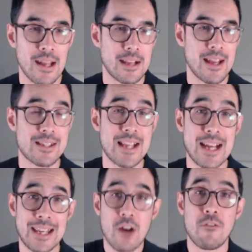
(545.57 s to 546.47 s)
and has
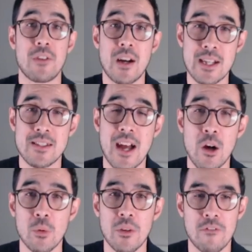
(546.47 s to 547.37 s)
that galvanized that
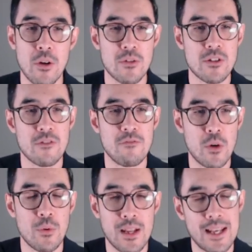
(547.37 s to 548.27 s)
older vote to
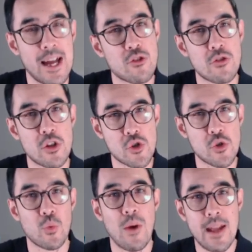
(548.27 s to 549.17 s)
vote in that
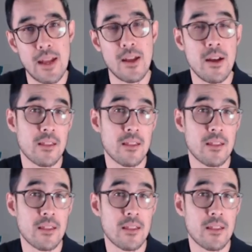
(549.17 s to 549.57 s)
traditional way